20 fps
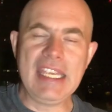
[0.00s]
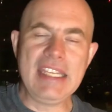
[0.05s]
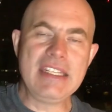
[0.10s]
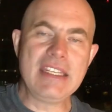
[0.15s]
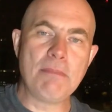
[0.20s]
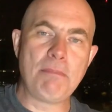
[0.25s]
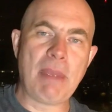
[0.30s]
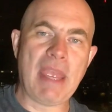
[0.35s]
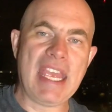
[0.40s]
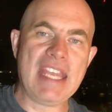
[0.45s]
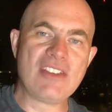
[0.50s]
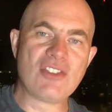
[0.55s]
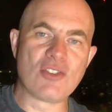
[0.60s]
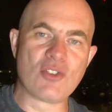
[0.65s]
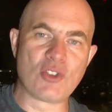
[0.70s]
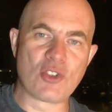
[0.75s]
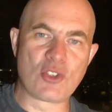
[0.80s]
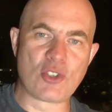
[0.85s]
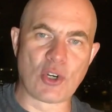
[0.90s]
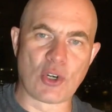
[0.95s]

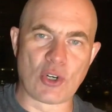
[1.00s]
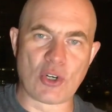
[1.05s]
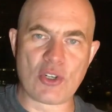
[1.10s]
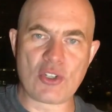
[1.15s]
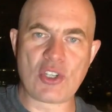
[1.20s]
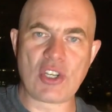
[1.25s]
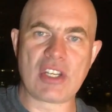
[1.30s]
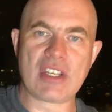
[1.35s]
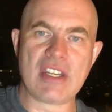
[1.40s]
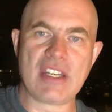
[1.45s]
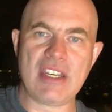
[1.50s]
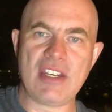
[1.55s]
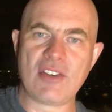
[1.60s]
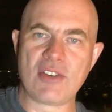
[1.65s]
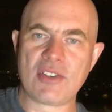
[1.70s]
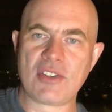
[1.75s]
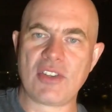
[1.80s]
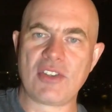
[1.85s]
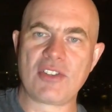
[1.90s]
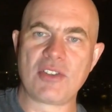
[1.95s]
independent torch
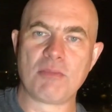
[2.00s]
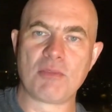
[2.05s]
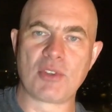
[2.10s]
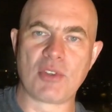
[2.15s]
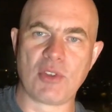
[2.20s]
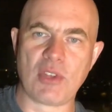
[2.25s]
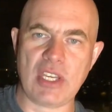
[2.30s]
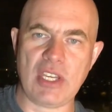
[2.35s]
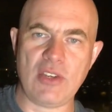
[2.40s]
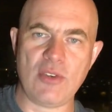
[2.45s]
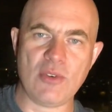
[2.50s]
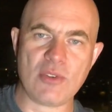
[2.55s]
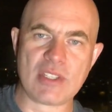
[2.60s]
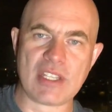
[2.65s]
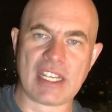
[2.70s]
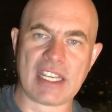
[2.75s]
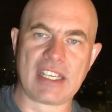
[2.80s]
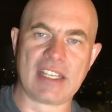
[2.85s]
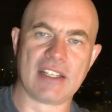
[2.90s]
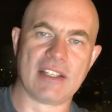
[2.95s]
igniter systems, so they use
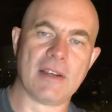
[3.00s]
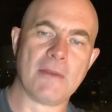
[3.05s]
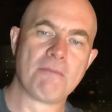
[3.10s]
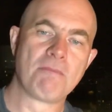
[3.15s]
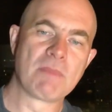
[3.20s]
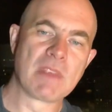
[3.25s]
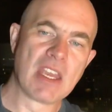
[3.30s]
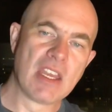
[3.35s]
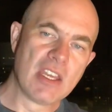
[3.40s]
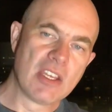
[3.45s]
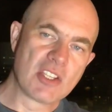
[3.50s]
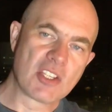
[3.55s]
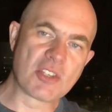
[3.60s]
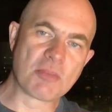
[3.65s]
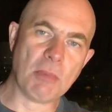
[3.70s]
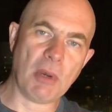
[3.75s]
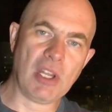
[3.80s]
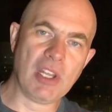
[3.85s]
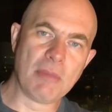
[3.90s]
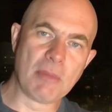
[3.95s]
like a
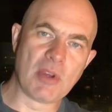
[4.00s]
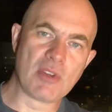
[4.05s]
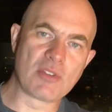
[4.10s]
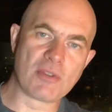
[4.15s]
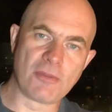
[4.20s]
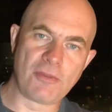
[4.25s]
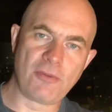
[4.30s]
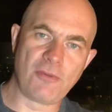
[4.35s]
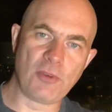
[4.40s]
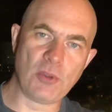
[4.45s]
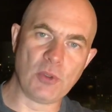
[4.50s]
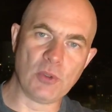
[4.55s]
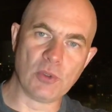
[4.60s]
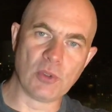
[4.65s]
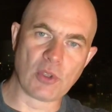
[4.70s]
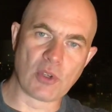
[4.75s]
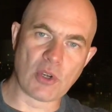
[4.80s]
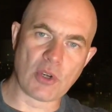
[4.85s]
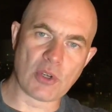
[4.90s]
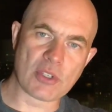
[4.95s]
small amount of
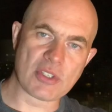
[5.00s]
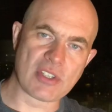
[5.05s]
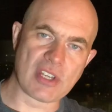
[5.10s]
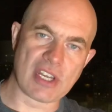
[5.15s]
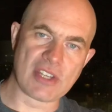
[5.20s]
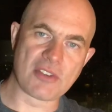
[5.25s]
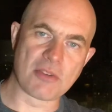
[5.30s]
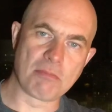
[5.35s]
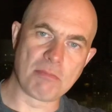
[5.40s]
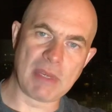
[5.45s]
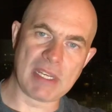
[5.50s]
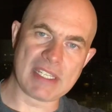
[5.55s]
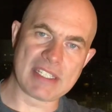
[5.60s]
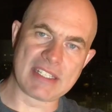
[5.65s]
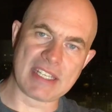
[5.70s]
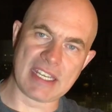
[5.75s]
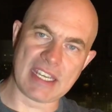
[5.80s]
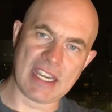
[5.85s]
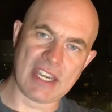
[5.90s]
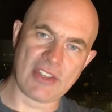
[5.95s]
fuel and oxidizer mixed
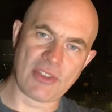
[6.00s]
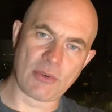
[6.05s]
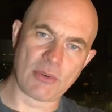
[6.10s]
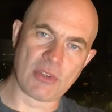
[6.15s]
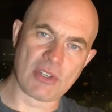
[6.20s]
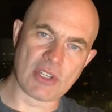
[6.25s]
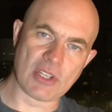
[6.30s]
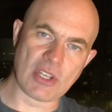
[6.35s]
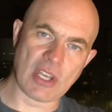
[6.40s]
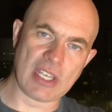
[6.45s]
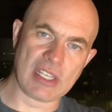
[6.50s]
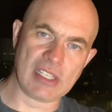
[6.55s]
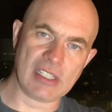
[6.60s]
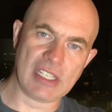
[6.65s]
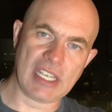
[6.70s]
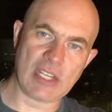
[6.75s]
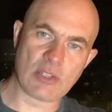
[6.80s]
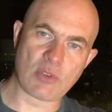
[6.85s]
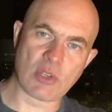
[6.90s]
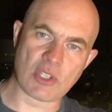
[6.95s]
together and an
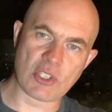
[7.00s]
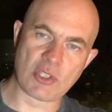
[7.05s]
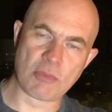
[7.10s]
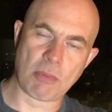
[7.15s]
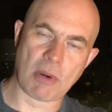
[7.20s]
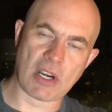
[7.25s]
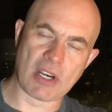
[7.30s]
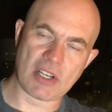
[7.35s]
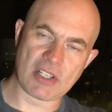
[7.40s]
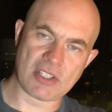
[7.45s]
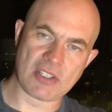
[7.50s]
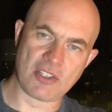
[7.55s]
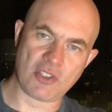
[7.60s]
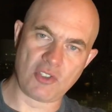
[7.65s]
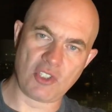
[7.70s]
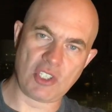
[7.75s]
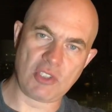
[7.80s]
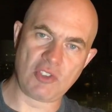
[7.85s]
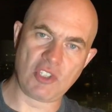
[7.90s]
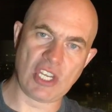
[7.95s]
electric spark to
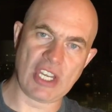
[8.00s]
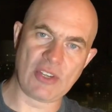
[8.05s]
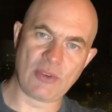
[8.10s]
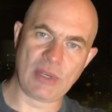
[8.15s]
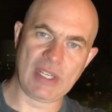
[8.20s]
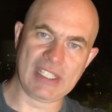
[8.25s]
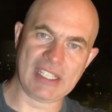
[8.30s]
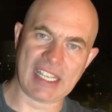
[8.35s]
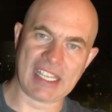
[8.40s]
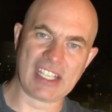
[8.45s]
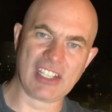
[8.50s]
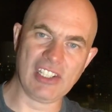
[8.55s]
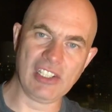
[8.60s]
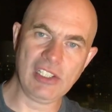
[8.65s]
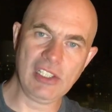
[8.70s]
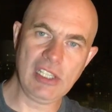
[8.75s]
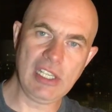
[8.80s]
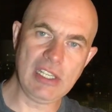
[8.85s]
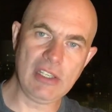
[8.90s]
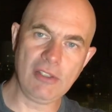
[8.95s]
generate like a
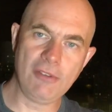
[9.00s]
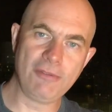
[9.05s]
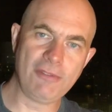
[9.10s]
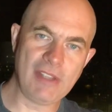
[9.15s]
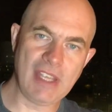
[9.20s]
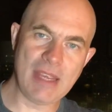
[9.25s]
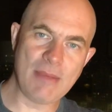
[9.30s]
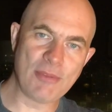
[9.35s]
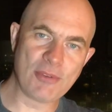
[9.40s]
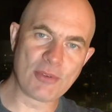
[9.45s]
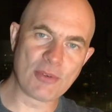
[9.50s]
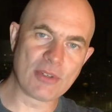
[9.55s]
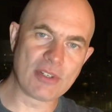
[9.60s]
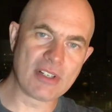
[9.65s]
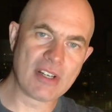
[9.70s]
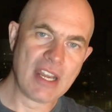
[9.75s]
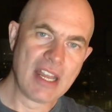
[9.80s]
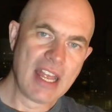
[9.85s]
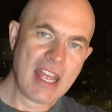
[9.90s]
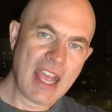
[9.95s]
little
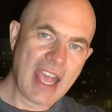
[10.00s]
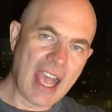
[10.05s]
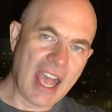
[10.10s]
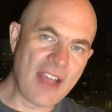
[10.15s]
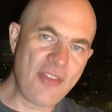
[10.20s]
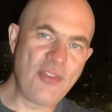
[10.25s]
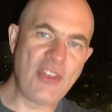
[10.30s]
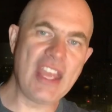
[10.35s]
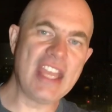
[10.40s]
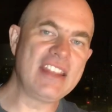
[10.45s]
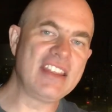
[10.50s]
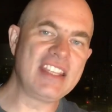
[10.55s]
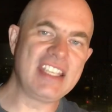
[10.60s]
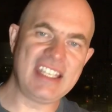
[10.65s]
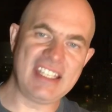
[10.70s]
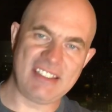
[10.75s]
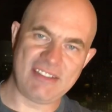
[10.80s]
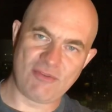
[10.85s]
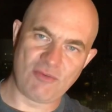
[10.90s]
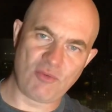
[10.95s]
flamethrower, and then
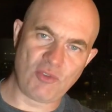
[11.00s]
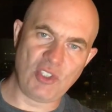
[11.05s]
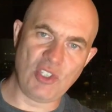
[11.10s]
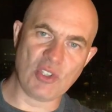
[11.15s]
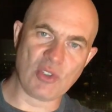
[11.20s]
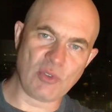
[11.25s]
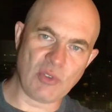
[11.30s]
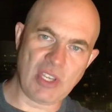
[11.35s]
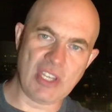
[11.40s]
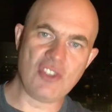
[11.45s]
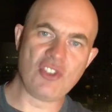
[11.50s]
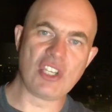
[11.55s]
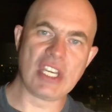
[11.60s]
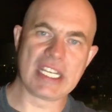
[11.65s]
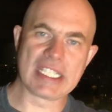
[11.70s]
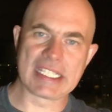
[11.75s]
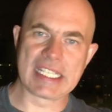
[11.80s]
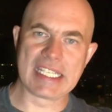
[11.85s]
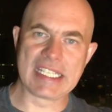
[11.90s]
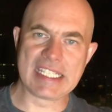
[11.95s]
they, you know,
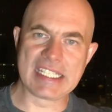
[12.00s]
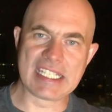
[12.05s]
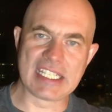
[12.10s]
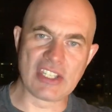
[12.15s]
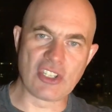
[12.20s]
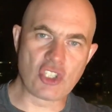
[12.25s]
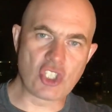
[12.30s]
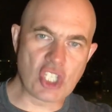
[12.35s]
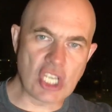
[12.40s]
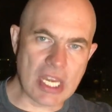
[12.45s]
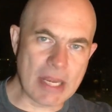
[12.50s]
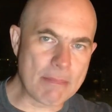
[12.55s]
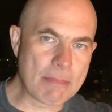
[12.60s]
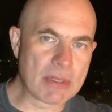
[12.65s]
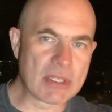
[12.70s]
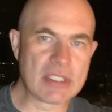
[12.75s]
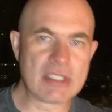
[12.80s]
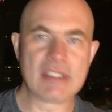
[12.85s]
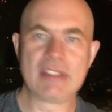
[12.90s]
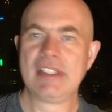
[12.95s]
inject that into the
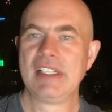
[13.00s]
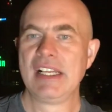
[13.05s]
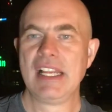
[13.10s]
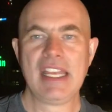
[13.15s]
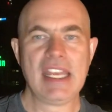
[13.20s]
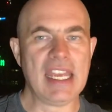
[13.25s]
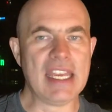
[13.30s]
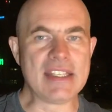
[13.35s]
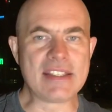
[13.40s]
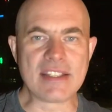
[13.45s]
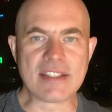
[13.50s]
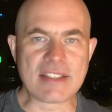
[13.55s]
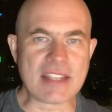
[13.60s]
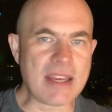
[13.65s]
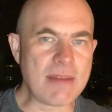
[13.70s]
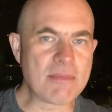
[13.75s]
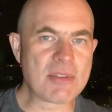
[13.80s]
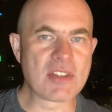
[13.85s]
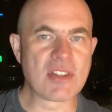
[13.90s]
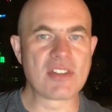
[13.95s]
chamber. It's the
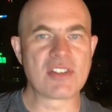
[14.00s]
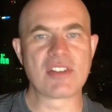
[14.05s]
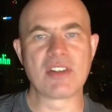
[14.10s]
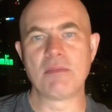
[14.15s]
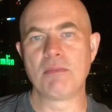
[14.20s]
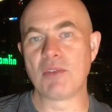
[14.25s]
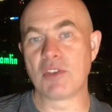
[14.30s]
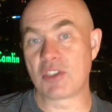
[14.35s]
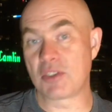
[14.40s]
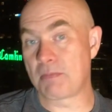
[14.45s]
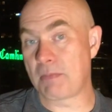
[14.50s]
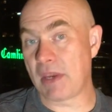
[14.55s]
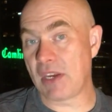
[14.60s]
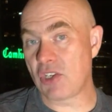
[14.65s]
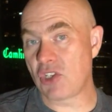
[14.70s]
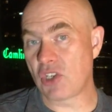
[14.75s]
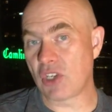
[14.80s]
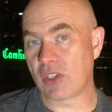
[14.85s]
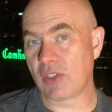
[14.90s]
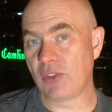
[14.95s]
same system the space
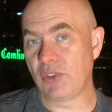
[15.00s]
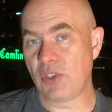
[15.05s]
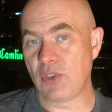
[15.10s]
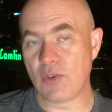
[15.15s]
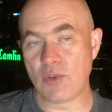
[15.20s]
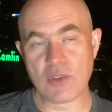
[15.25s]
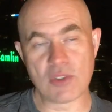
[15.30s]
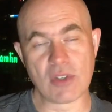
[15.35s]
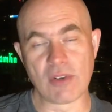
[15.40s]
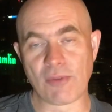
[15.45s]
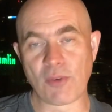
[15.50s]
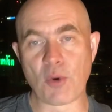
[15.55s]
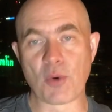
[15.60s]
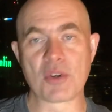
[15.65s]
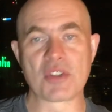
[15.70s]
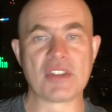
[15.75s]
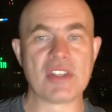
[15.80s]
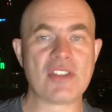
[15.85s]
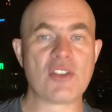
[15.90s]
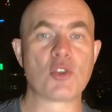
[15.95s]
shuttle used, and of
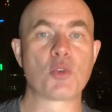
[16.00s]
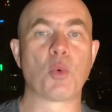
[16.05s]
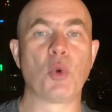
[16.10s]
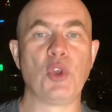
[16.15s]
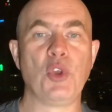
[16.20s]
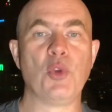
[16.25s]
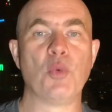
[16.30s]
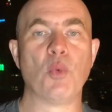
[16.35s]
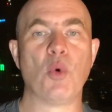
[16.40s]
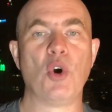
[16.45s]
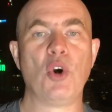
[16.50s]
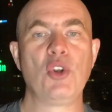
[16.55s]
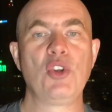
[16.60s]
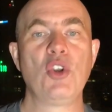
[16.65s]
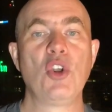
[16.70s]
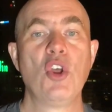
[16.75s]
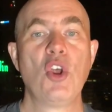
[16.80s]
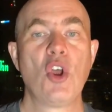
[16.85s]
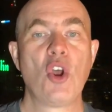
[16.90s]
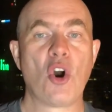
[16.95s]
course this is what you
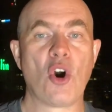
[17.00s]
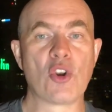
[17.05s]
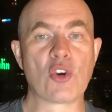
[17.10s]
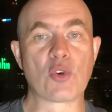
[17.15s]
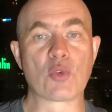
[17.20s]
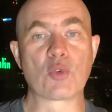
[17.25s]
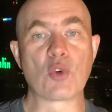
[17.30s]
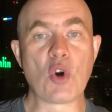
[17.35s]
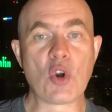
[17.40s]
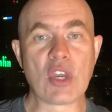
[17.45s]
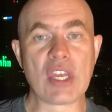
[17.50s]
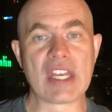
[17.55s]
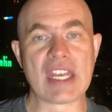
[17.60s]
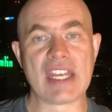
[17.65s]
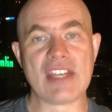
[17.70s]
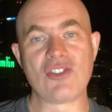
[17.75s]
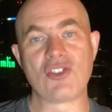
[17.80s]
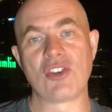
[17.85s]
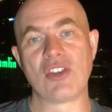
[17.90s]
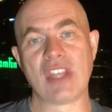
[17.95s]
want on a rocket
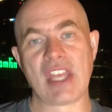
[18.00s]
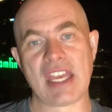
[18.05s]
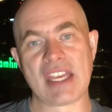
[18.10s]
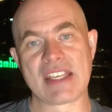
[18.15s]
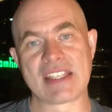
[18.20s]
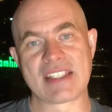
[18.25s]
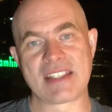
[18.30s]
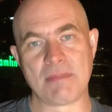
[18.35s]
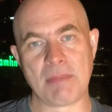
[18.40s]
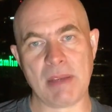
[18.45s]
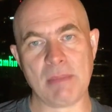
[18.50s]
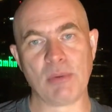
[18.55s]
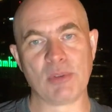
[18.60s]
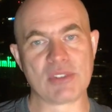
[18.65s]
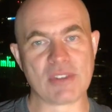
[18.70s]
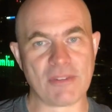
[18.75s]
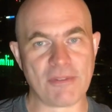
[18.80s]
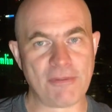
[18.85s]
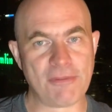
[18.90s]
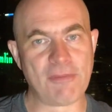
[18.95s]
engine that has to be able
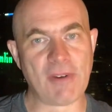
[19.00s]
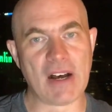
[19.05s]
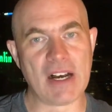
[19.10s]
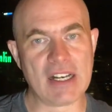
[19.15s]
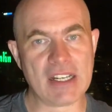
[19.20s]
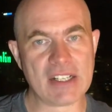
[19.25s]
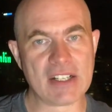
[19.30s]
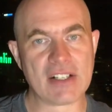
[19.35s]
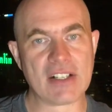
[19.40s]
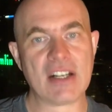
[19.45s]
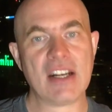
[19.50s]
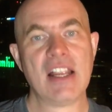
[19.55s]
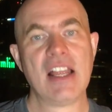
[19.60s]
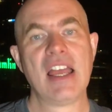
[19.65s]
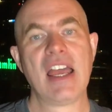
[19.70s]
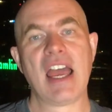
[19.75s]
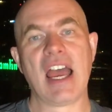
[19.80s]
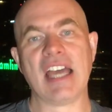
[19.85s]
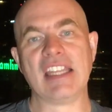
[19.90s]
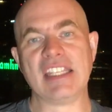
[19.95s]
to fire
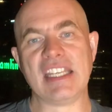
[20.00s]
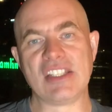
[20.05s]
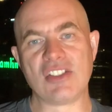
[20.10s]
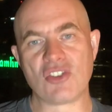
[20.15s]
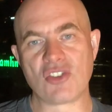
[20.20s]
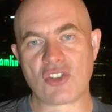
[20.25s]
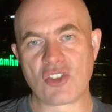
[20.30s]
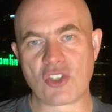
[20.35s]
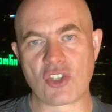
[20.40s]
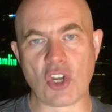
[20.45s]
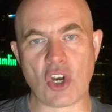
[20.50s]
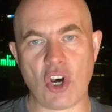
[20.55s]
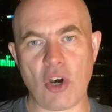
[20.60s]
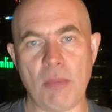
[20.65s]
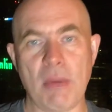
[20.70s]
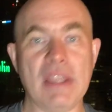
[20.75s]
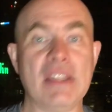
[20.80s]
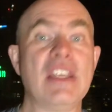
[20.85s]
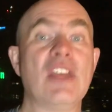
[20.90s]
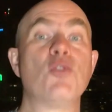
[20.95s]
and then
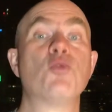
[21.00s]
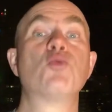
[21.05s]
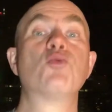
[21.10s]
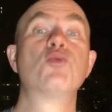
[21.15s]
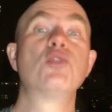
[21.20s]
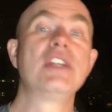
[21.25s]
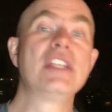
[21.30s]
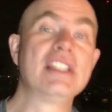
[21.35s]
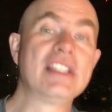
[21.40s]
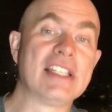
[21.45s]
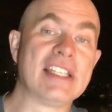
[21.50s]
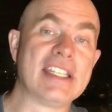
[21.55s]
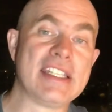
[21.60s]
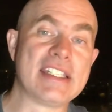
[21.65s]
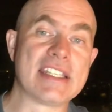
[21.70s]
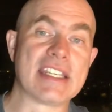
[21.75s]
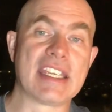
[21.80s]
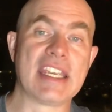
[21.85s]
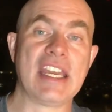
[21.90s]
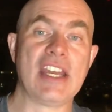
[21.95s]
stop and then
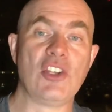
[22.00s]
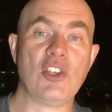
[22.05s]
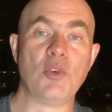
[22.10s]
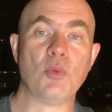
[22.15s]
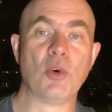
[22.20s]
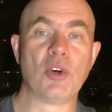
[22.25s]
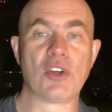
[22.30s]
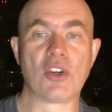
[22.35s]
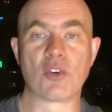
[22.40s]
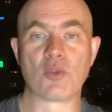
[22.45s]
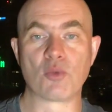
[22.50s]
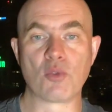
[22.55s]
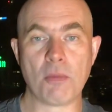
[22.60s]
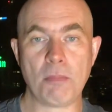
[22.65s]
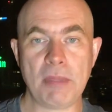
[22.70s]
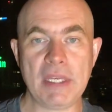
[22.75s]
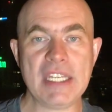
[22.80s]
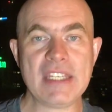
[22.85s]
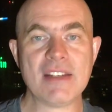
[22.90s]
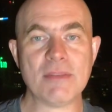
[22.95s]
relight again. You want a
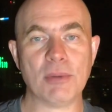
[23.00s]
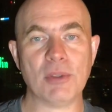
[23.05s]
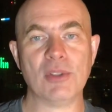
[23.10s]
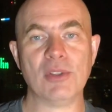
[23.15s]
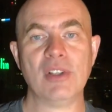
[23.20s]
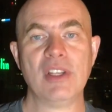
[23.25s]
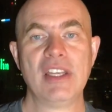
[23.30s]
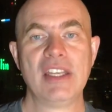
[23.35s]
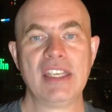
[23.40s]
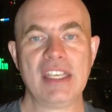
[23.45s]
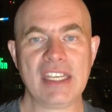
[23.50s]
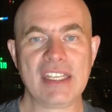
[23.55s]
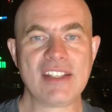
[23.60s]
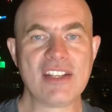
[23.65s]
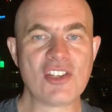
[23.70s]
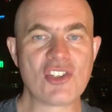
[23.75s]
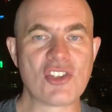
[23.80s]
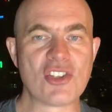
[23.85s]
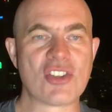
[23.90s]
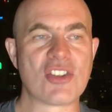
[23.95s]
repeatable
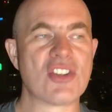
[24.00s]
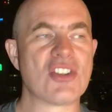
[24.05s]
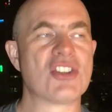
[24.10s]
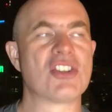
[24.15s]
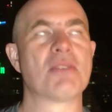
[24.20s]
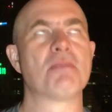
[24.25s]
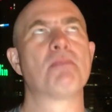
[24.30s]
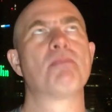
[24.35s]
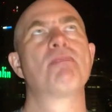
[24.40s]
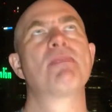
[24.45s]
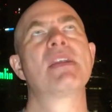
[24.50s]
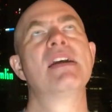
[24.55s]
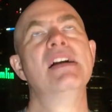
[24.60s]
ignition system.